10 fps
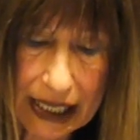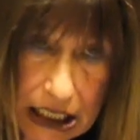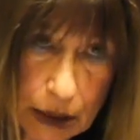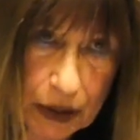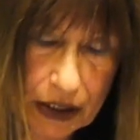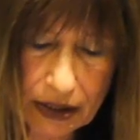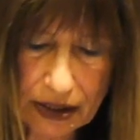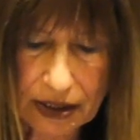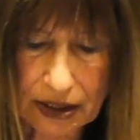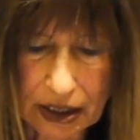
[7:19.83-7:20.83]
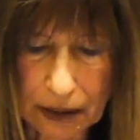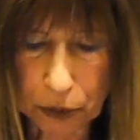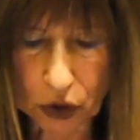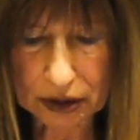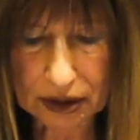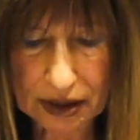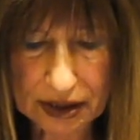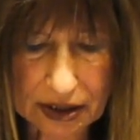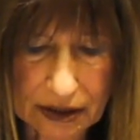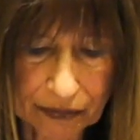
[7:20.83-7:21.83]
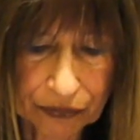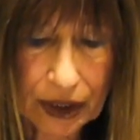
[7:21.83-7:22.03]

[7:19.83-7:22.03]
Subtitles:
experts in politics,